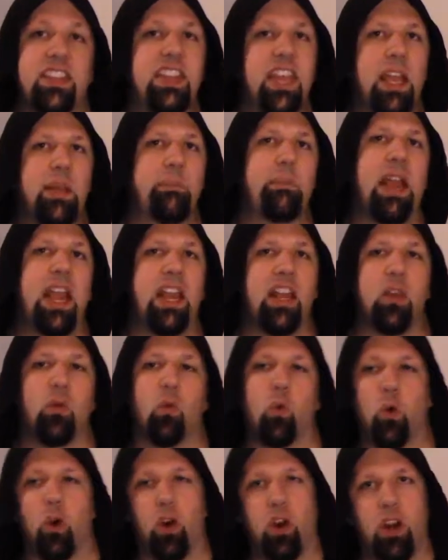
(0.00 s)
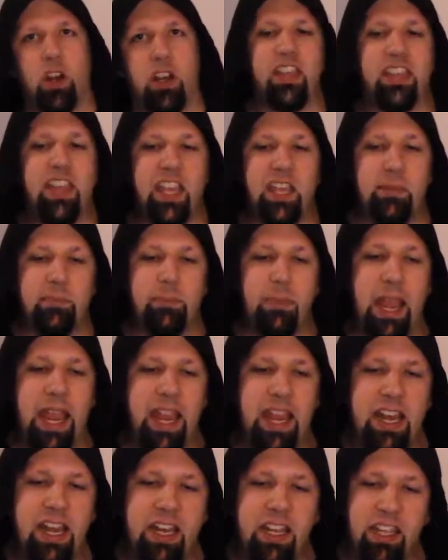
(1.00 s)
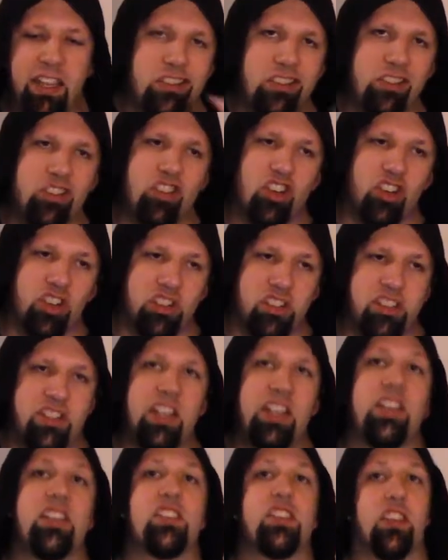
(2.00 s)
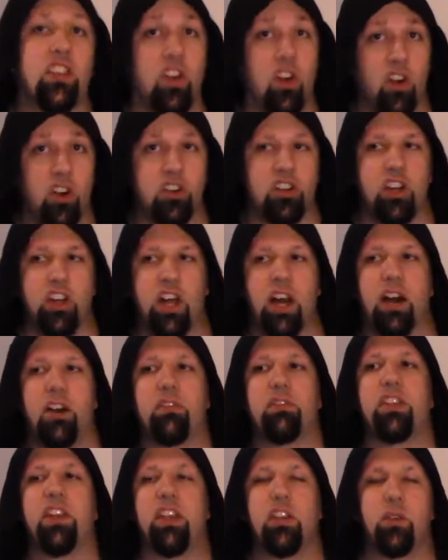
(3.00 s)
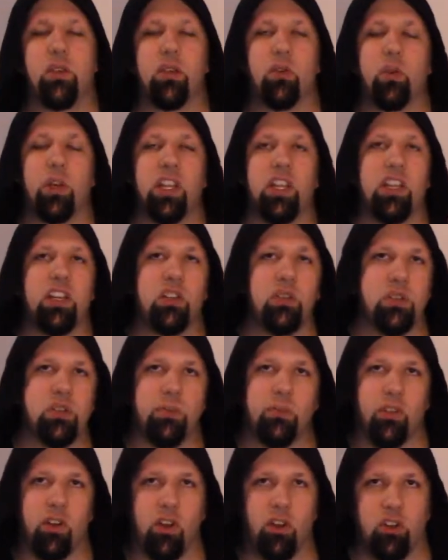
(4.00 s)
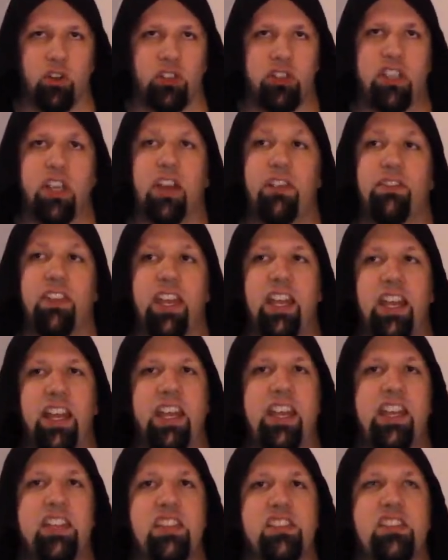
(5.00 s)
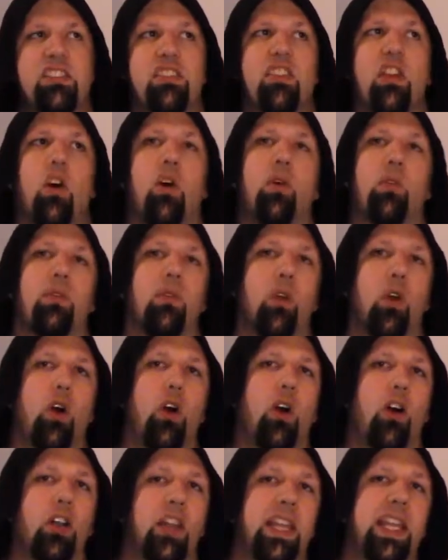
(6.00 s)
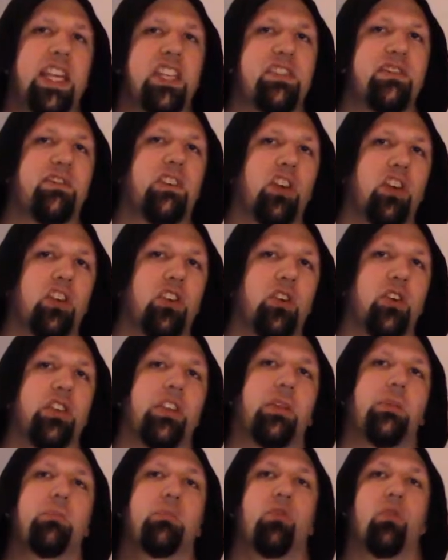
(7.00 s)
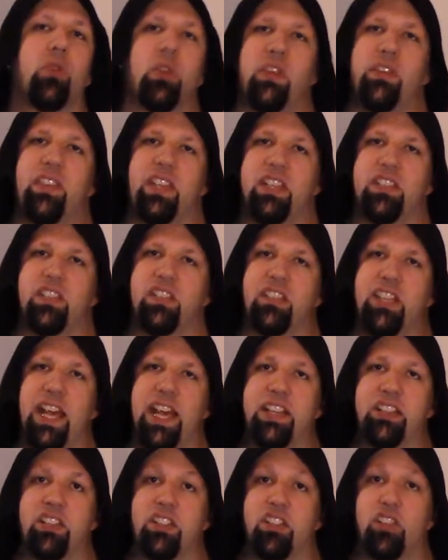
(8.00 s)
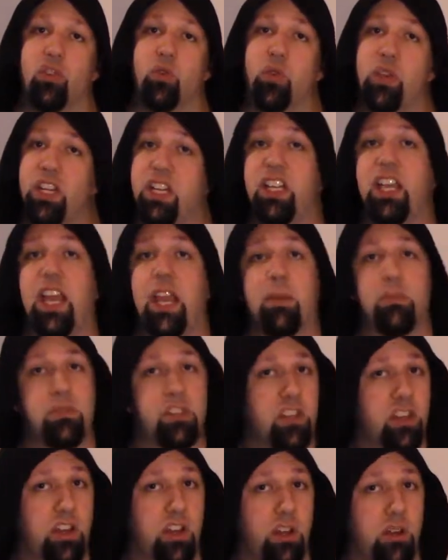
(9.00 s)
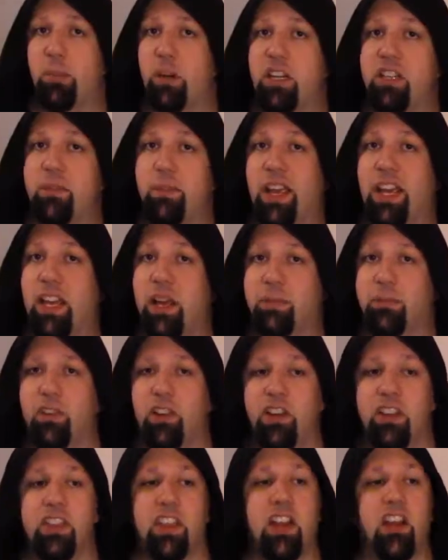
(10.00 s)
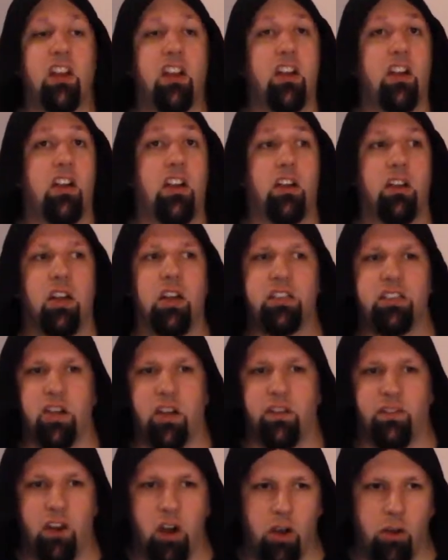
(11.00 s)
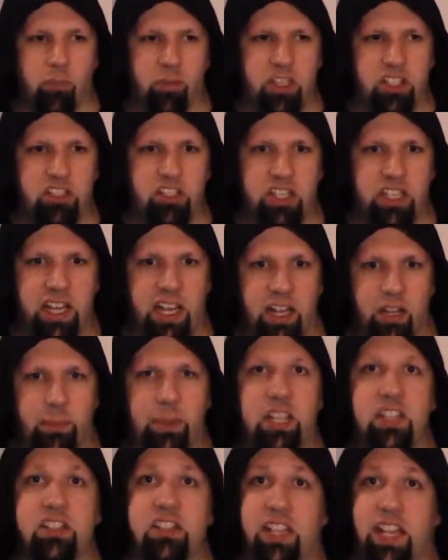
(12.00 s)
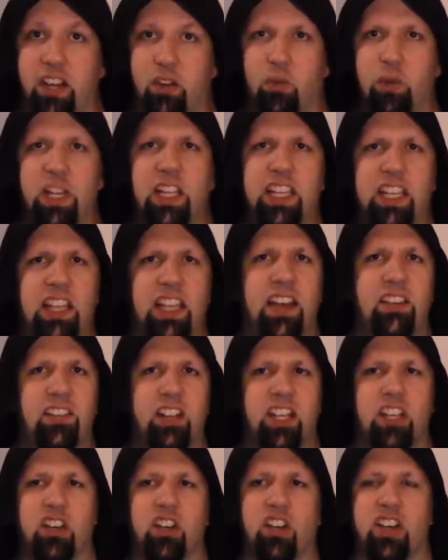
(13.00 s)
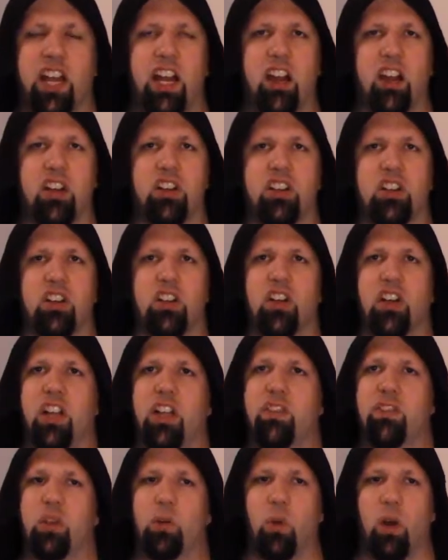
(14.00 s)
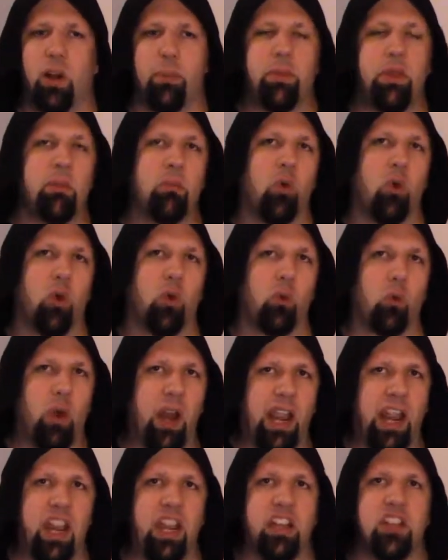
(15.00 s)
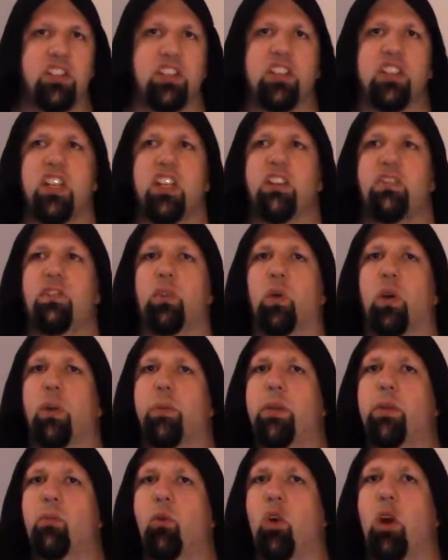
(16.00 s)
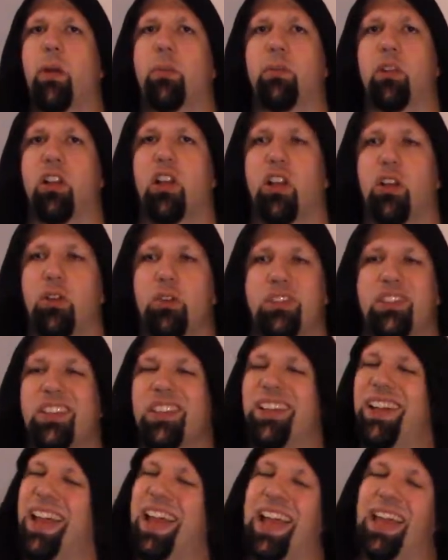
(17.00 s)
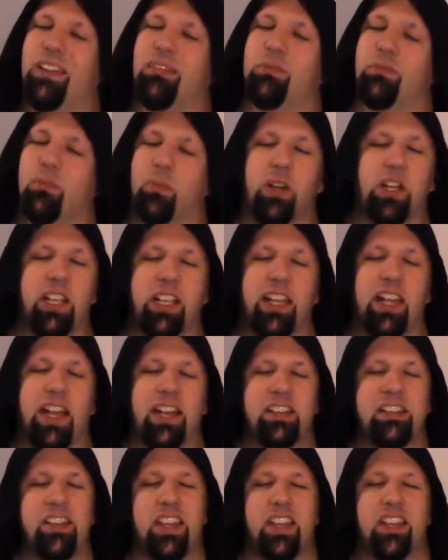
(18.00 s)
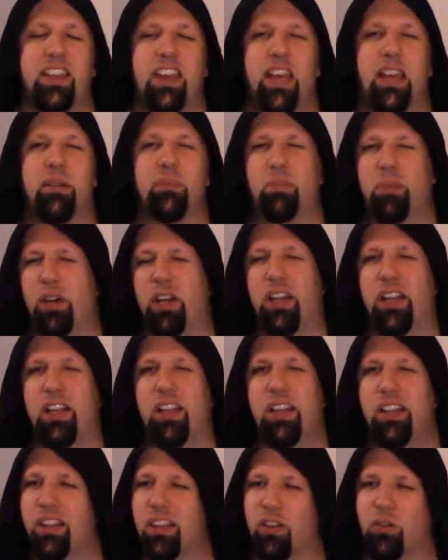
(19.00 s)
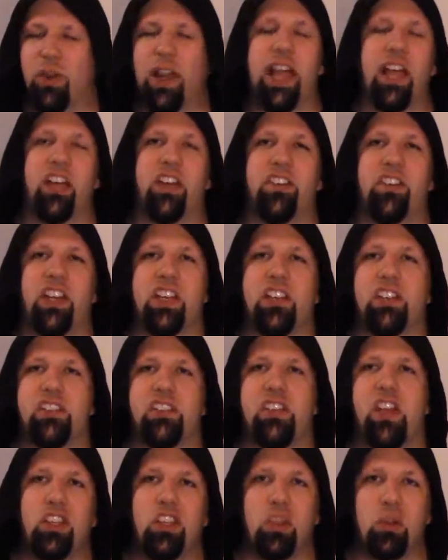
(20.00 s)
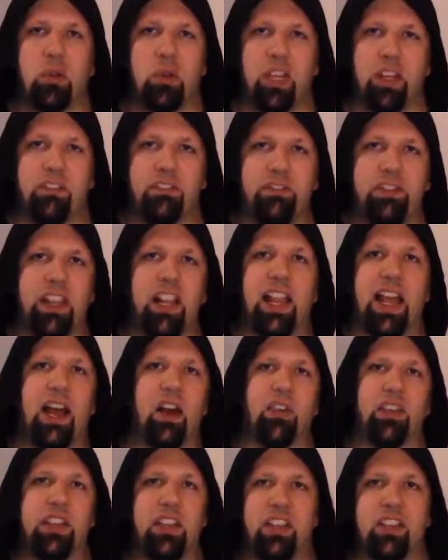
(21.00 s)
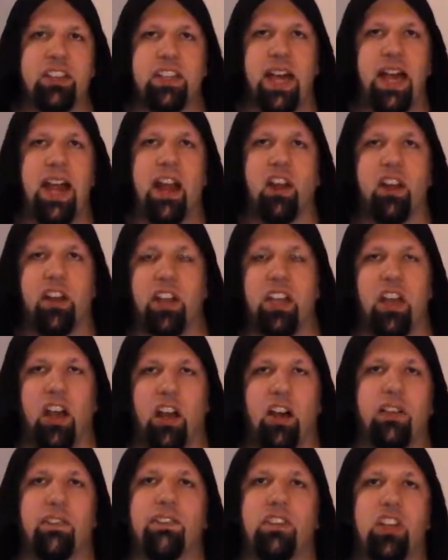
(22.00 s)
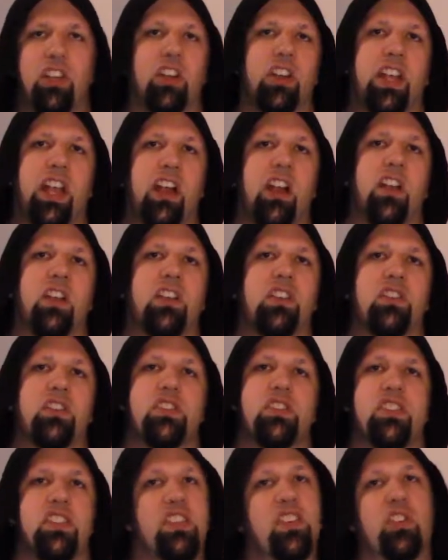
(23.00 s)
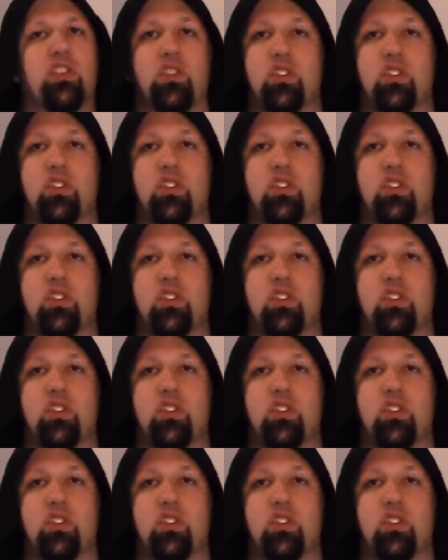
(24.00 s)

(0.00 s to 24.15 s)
they made it work. They made certain cities large enough that you can really do some vertical stuff. It is overall less vertical than previous Assassin's Creed games though. But to make up for it, there are a ton of R P G elements, like really leveling your character if you want to be more ranged, if you want to be more up close. Not really, I say that, but the reality of it is, you can fill out the entirety of your character's skill